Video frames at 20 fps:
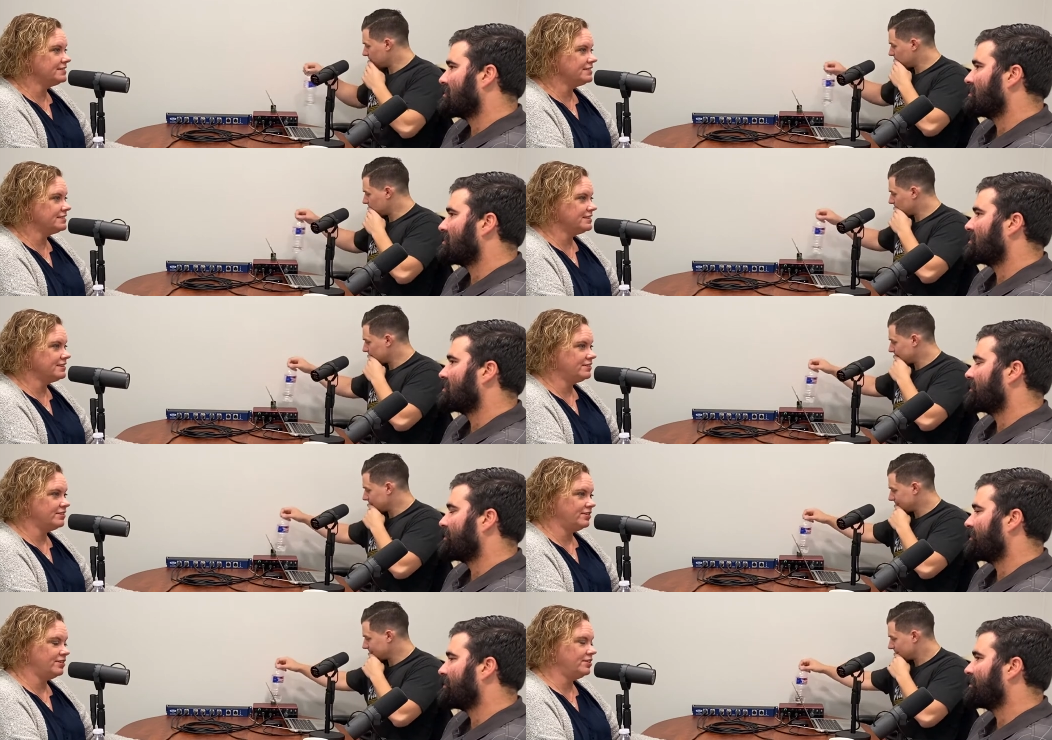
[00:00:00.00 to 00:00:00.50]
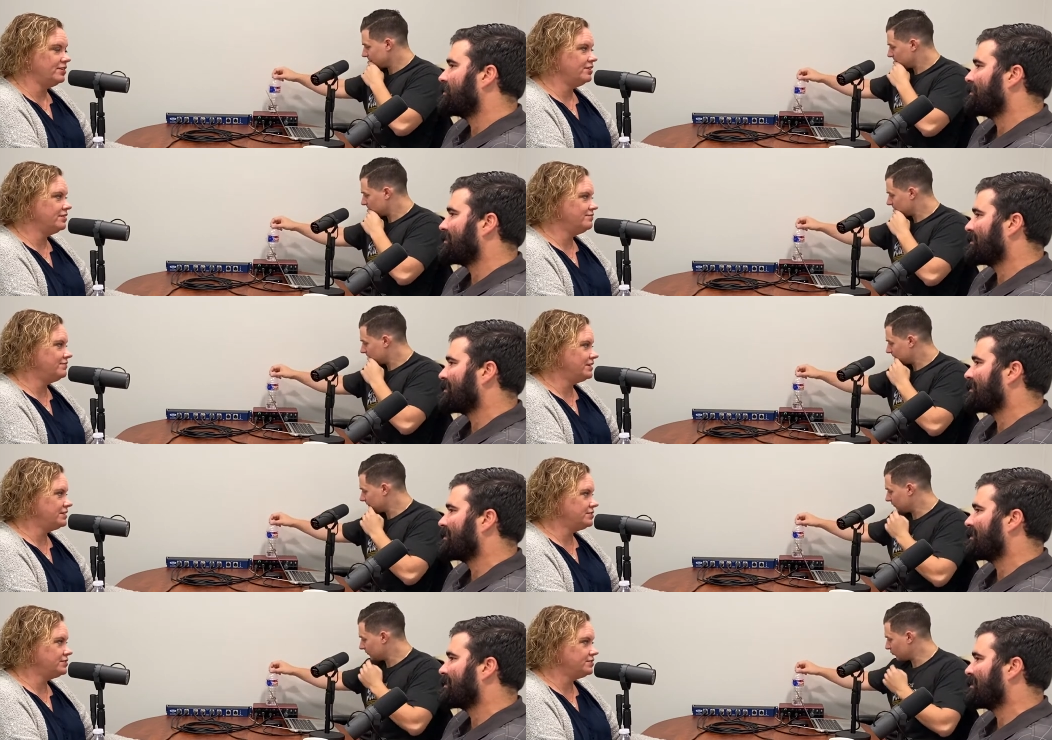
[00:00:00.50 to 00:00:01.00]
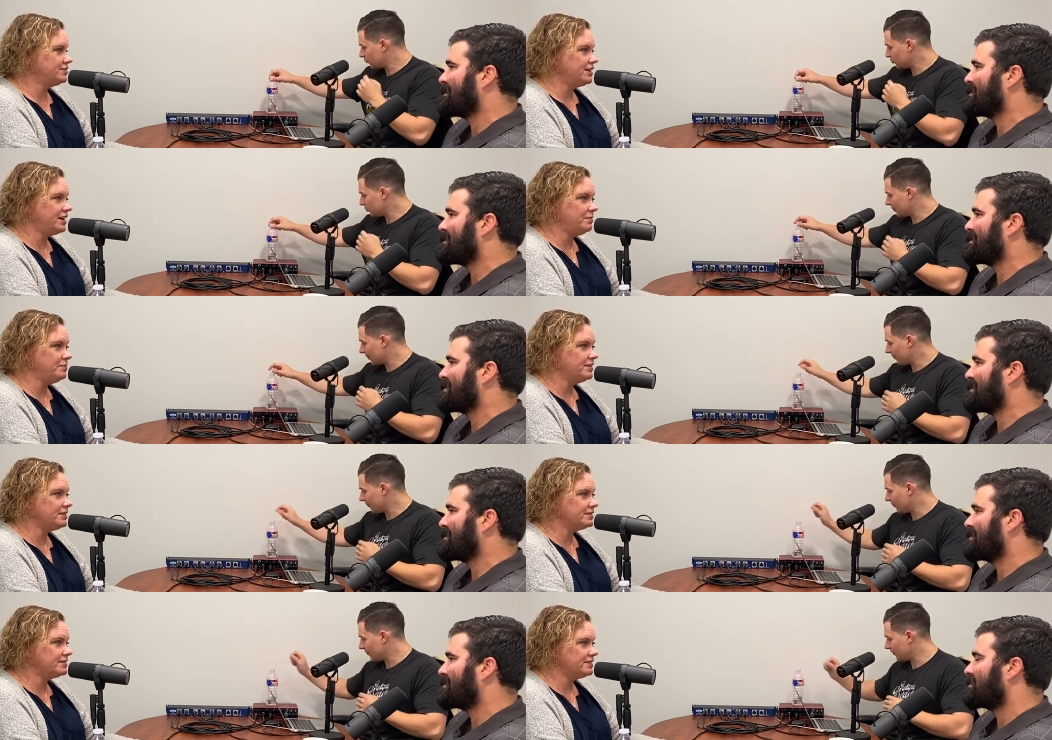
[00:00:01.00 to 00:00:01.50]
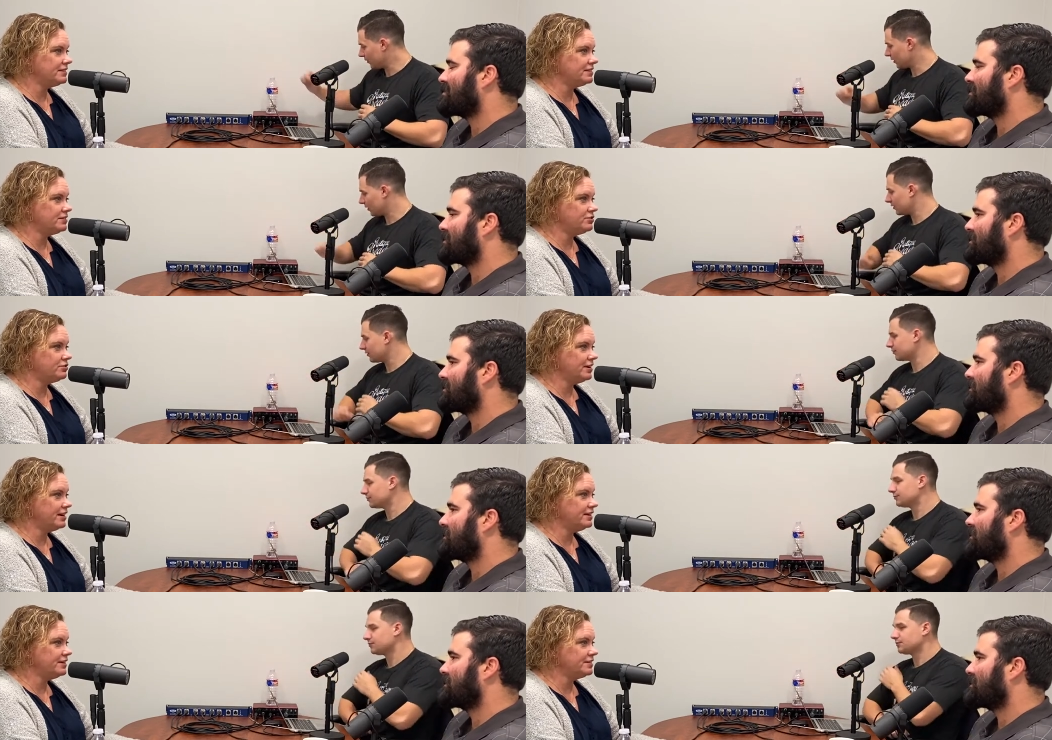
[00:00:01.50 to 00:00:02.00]
Speaker 1: that are all investor topics that
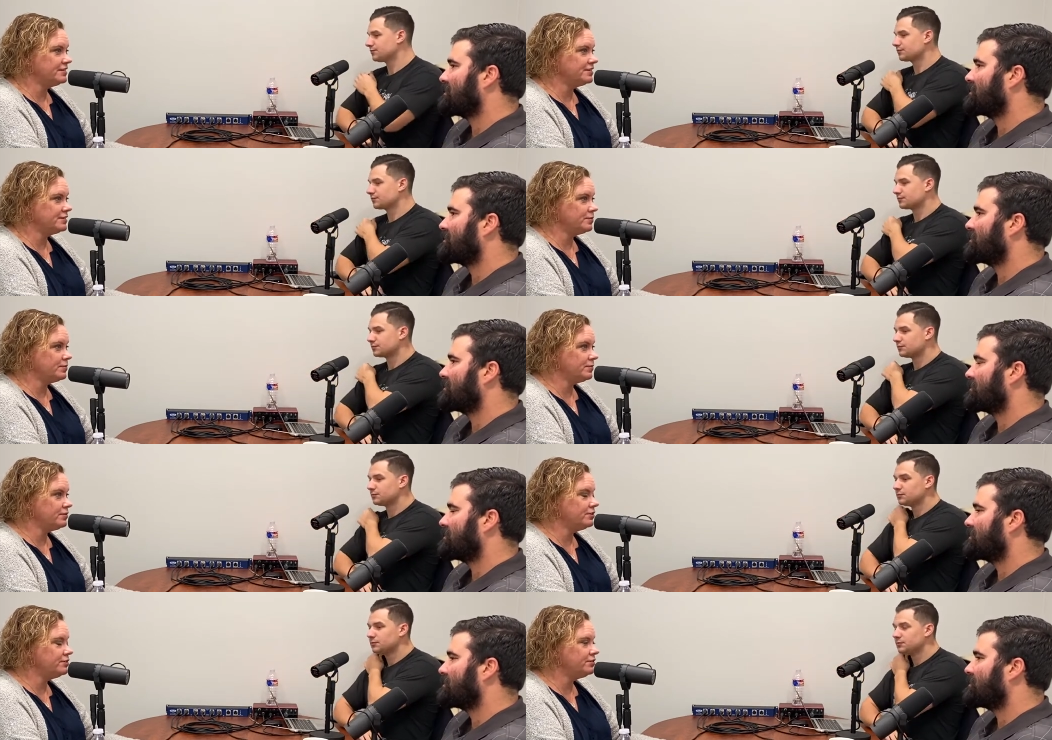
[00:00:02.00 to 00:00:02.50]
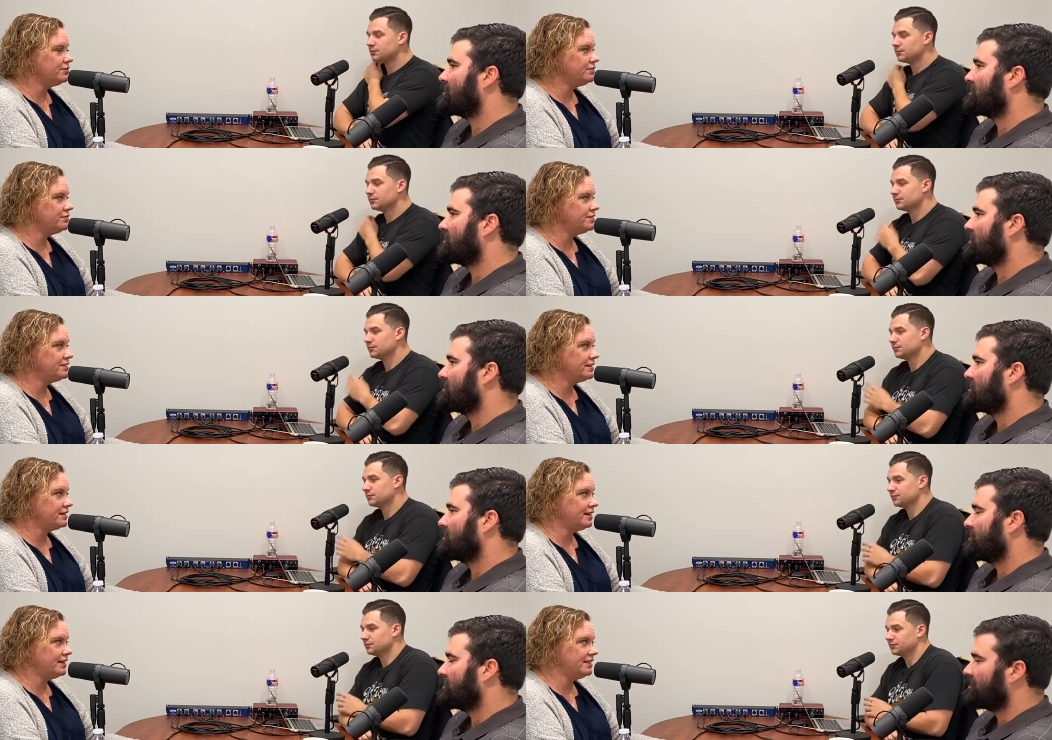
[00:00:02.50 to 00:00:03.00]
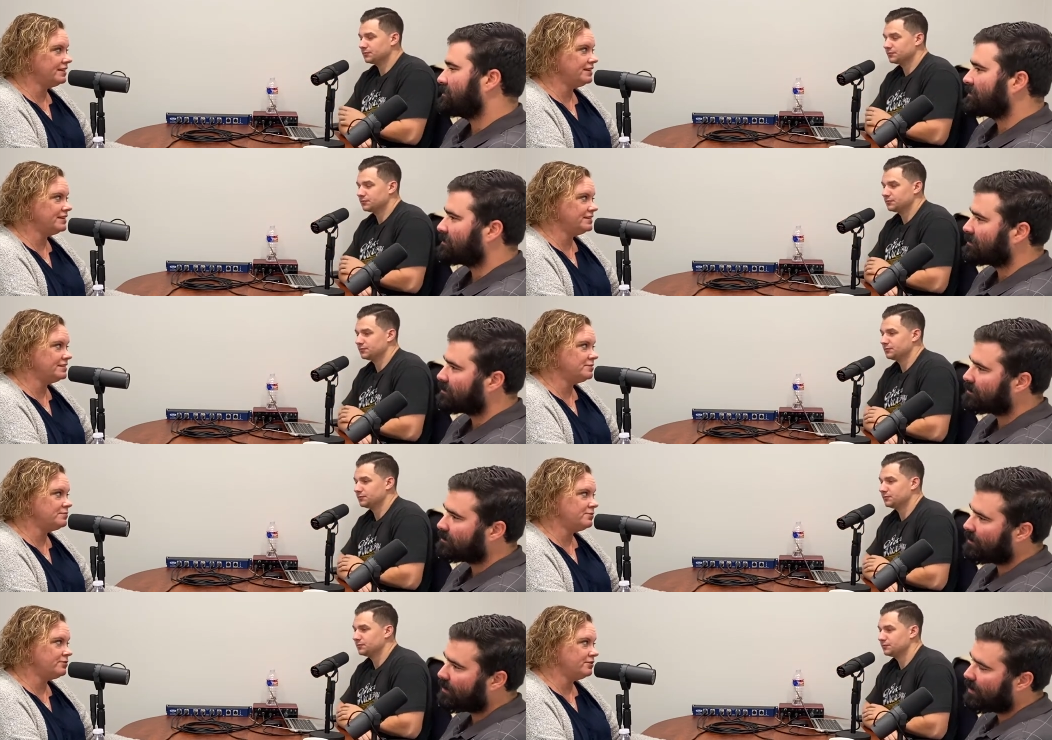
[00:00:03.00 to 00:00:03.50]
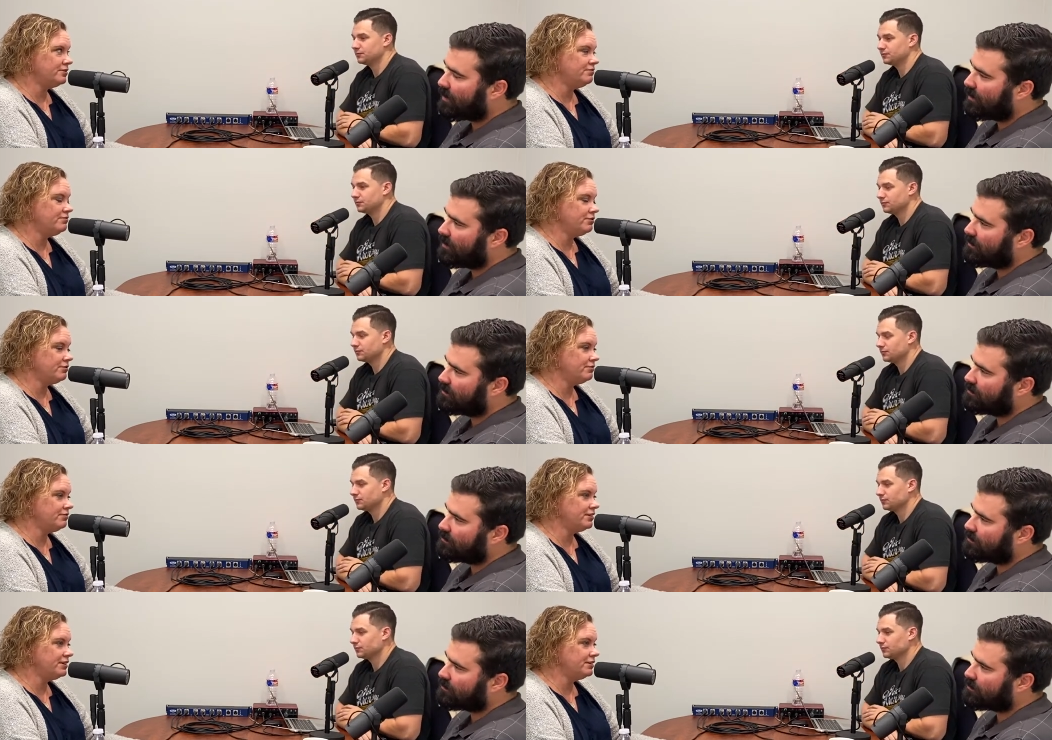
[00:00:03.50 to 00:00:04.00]
TREC has approved. And I think it's important for
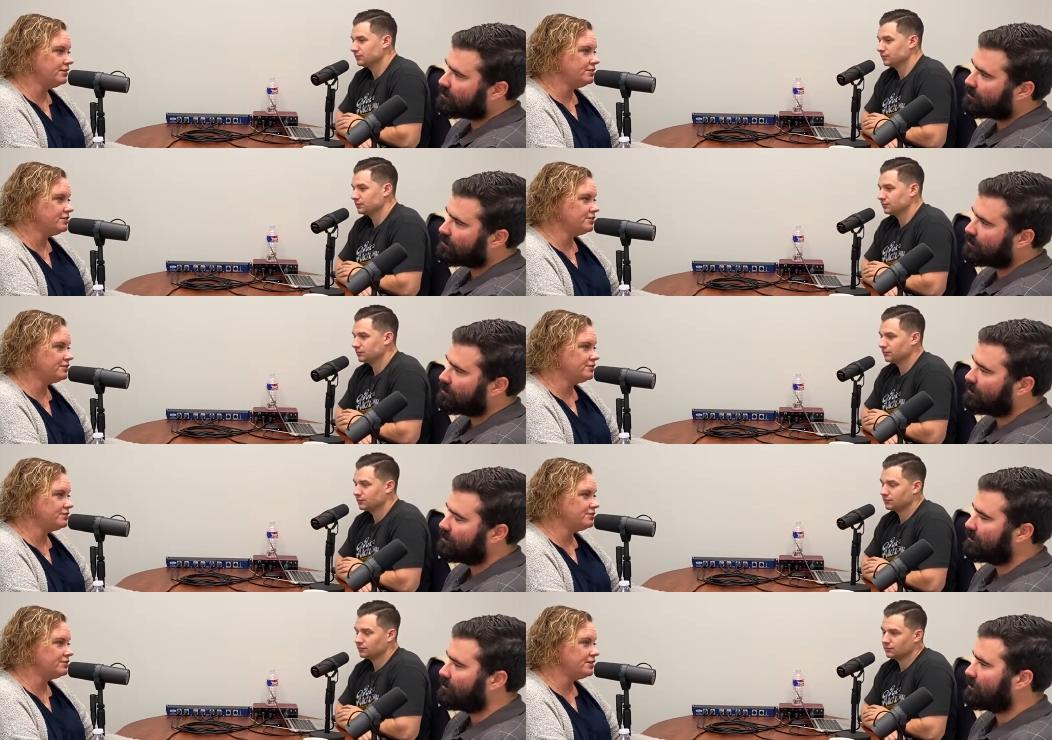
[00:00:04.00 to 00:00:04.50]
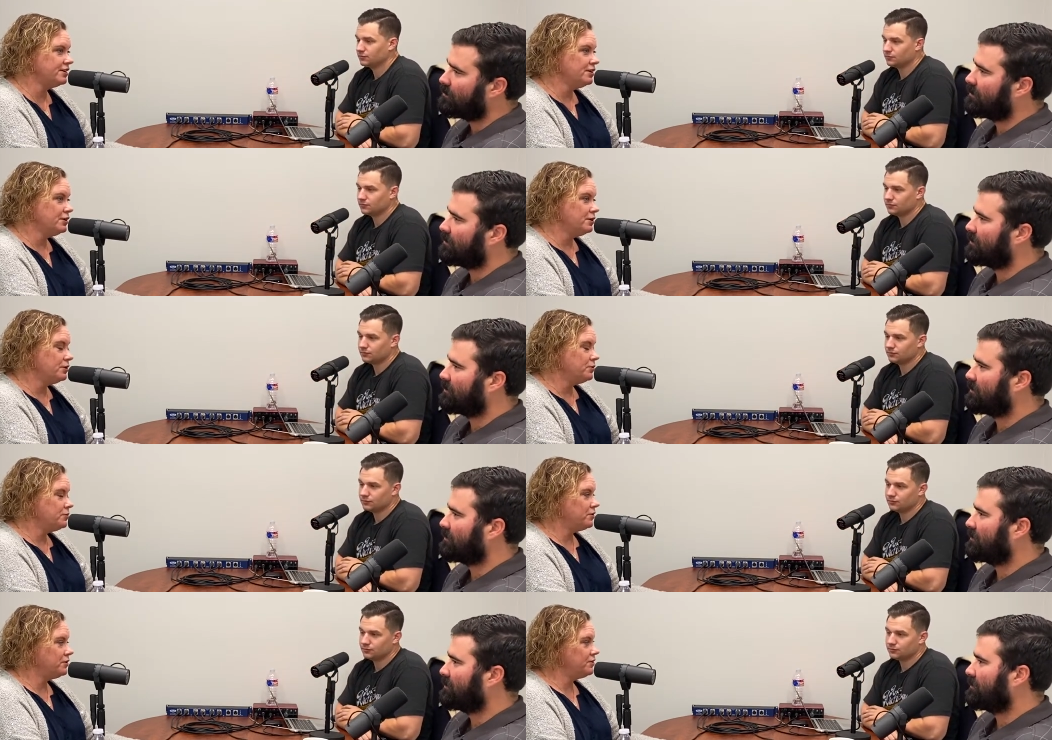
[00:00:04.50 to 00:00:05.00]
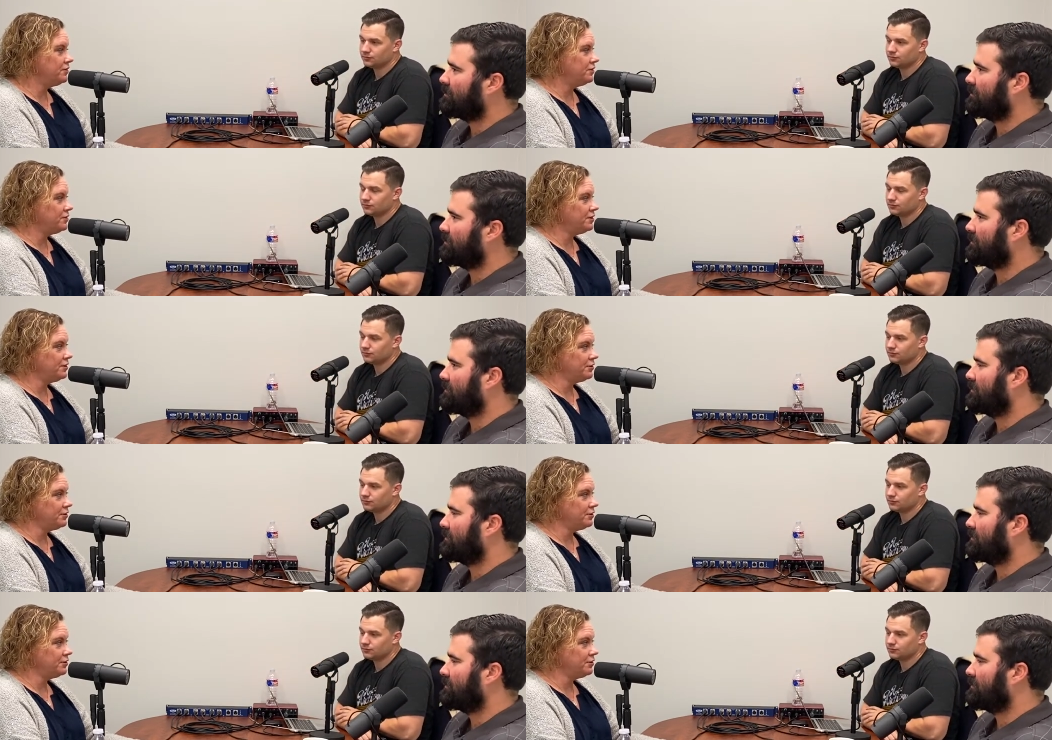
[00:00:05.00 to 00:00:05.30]
realtors, whether they're